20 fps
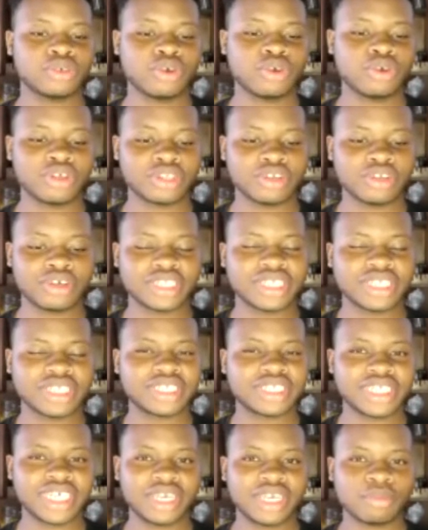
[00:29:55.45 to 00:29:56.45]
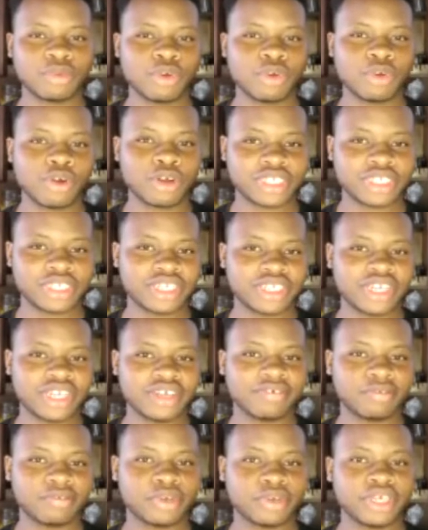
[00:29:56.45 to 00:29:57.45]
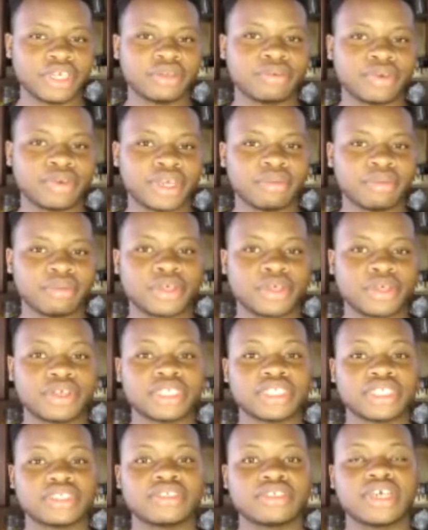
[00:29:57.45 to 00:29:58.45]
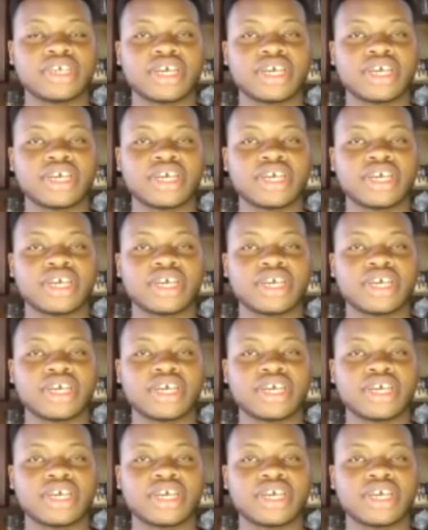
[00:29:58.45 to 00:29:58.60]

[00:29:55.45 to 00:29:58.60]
on the same cost level, in a way, because